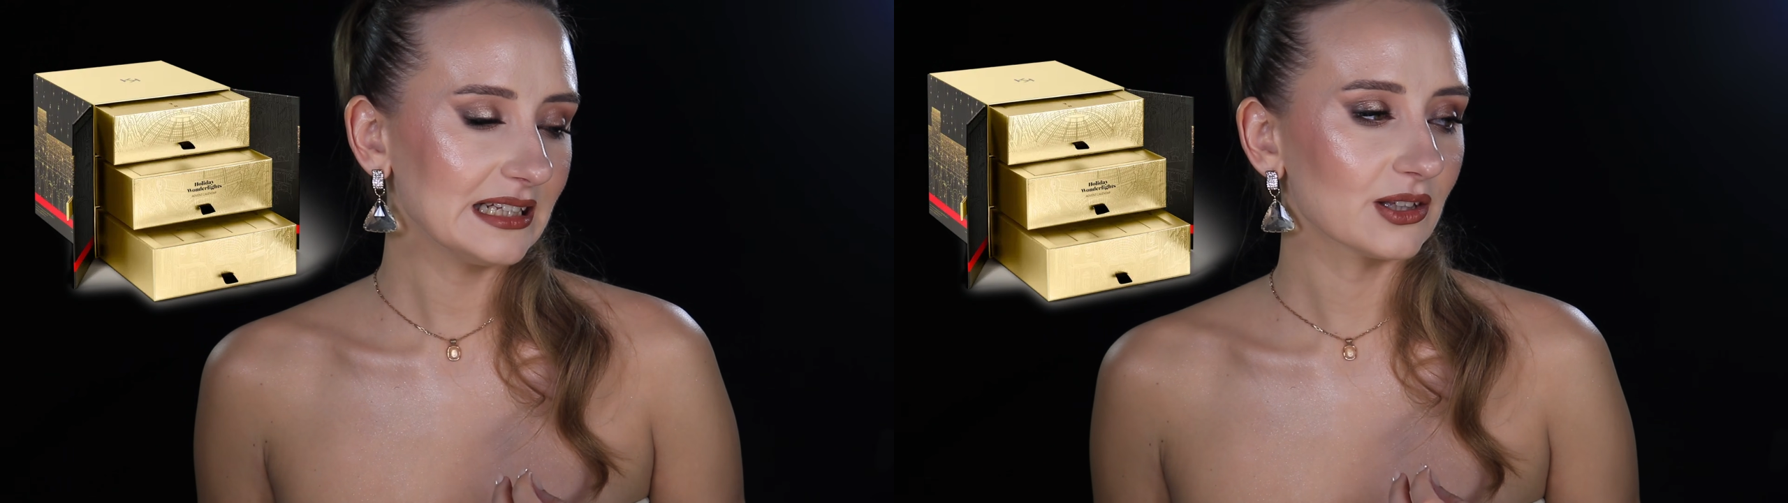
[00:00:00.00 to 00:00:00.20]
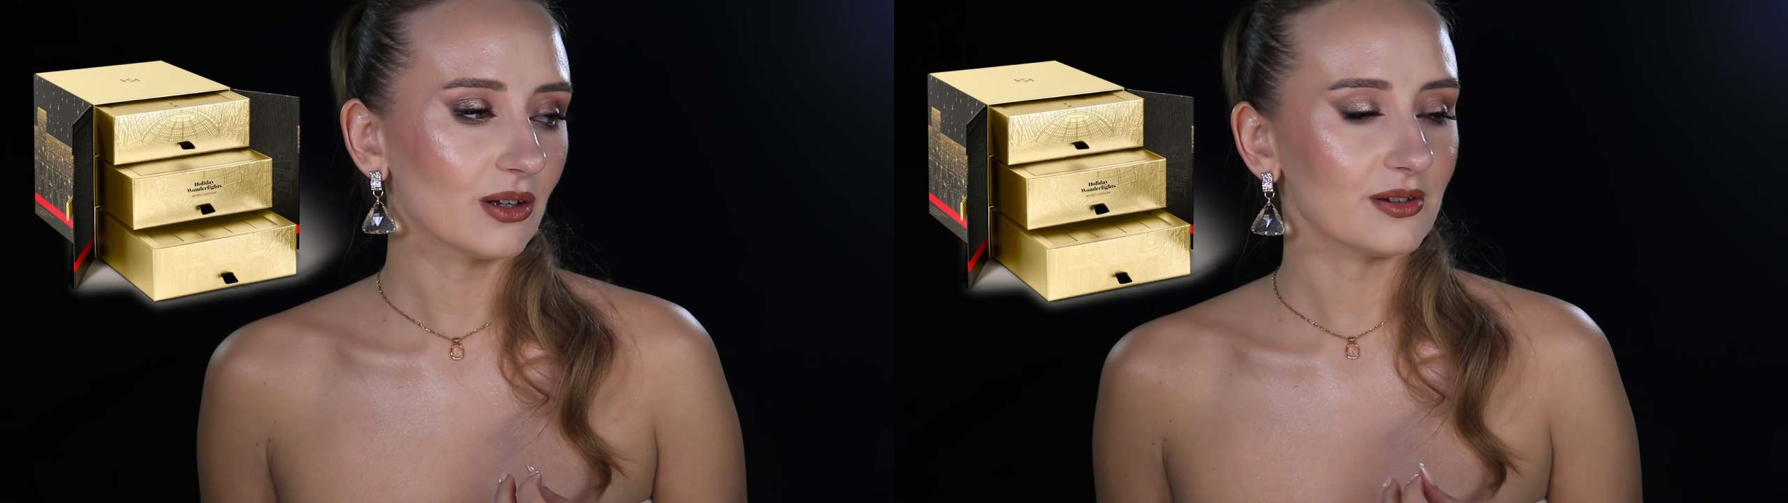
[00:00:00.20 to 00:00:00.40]

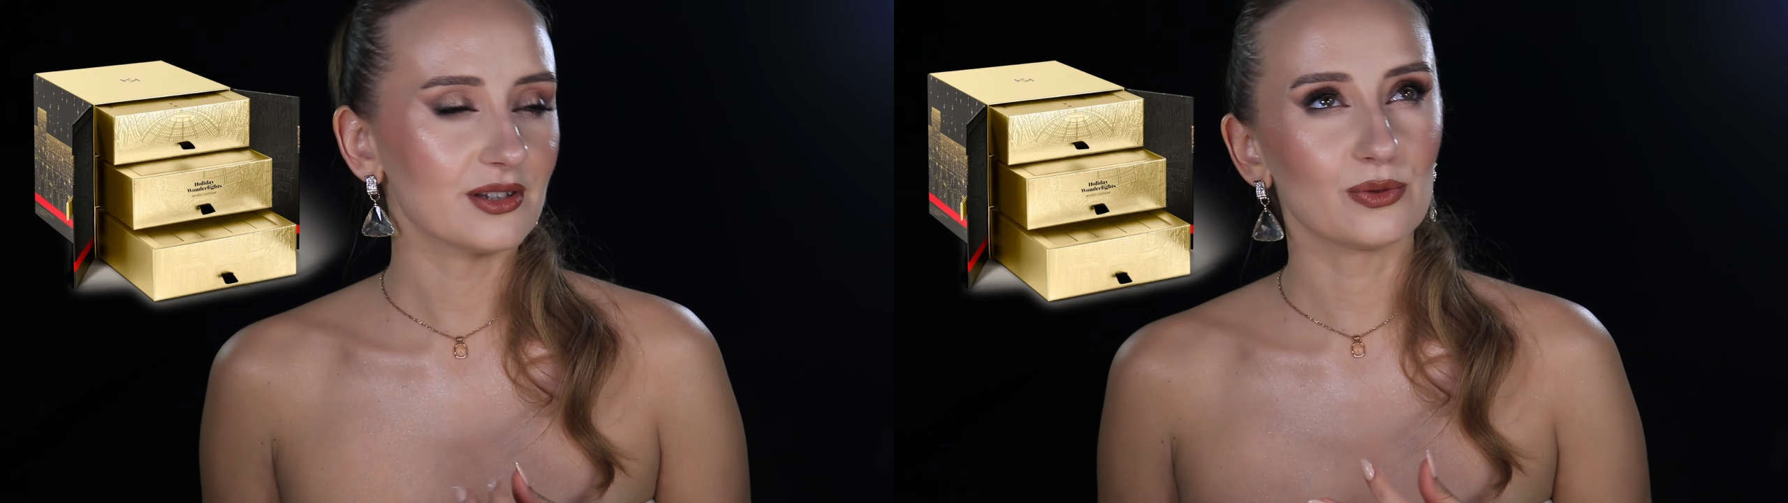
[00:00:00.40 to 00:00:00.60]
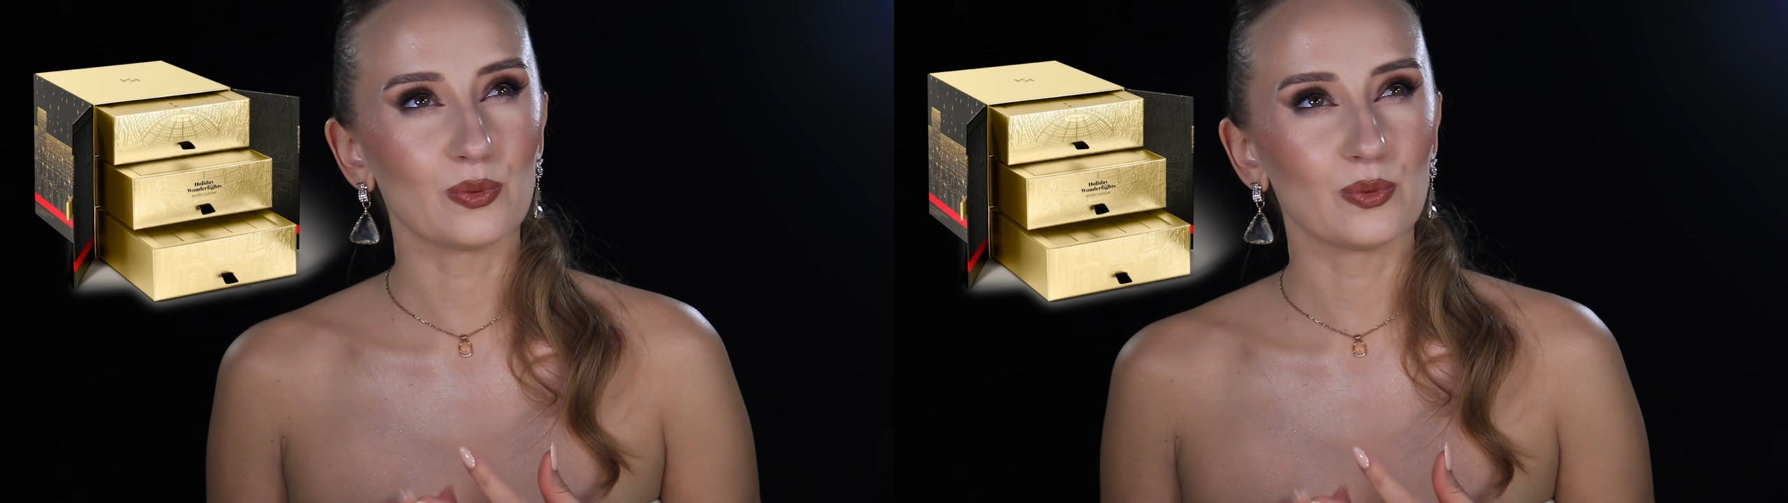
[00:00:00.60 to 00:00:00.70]
It cost